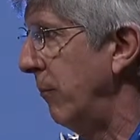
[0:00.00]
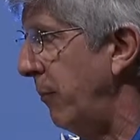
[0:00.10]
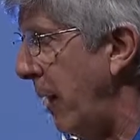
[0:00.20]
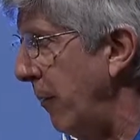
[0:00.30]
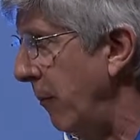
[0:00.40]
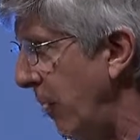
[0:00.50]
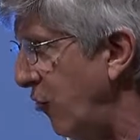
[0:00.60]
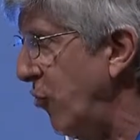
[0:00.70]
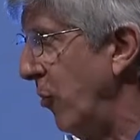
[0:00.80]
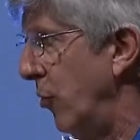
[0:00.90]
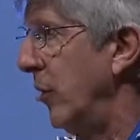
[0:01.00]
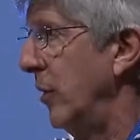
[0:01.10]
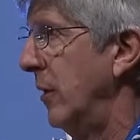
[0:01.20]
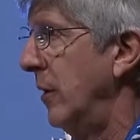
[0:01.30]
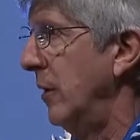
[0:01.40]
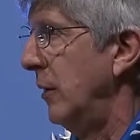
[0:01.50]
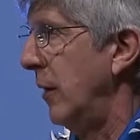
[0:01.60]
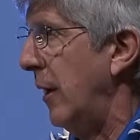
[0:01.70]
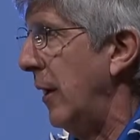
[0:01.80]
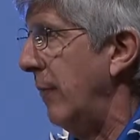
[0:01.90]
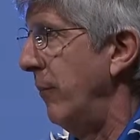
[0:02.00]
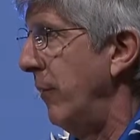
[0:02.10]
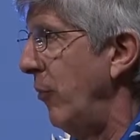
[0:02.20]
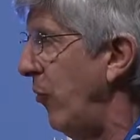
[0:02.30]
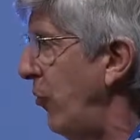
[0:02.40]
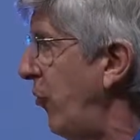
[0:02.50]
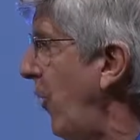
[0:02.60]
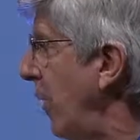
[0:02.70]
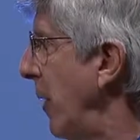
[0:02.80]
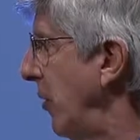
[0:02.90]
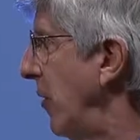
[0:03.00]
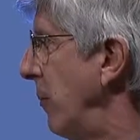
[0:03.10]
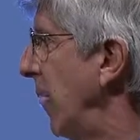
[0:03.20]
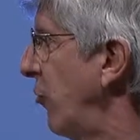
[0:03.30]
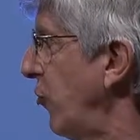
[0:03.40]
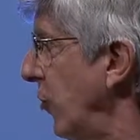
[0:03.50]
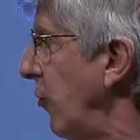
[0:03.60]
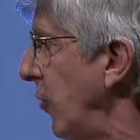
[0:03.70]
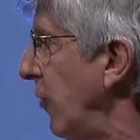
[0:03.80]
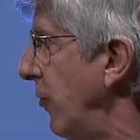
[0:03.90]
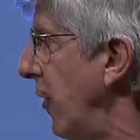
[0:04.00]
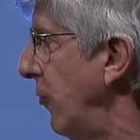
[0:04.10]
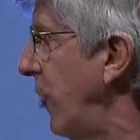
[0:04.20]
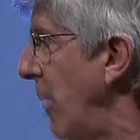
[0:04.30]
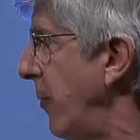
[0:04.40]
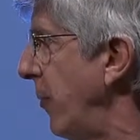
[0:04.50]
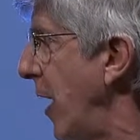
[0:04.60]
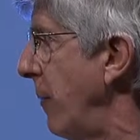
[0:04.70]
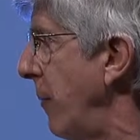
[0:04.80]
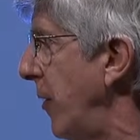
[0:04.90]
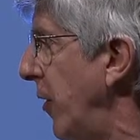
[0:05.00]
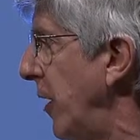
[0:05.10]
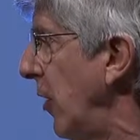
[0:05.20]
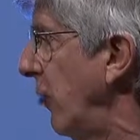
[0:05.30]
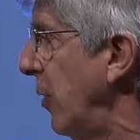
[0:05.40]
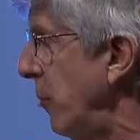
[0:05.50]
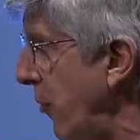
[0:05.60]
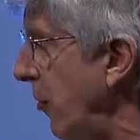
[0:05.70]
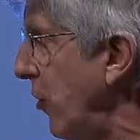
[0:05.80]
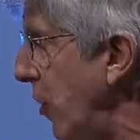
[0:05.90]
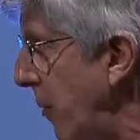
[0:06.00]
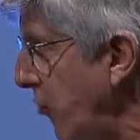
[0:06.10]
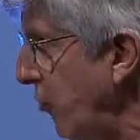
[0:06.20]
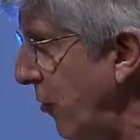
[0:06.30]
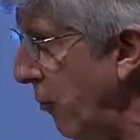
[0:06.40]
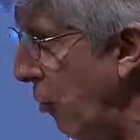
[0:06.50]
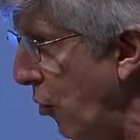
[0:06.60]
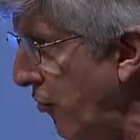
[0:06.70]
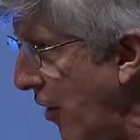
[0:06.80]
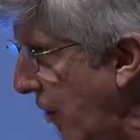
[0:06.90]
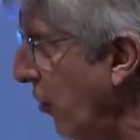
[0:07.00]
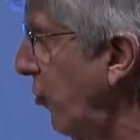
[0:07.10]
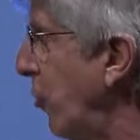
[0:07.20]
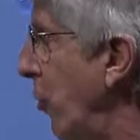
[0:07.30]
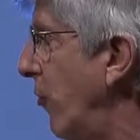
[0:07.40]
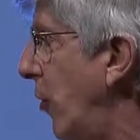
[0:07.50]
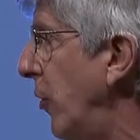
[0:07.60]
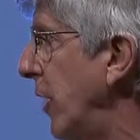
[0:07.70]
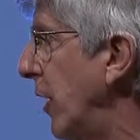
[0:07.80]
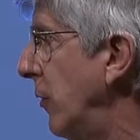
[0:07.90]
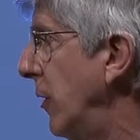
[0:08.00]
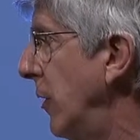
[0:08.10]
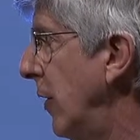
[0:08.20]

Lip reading: buying much more segmented mixtures of type of capability as we move into a much more diverse portfolio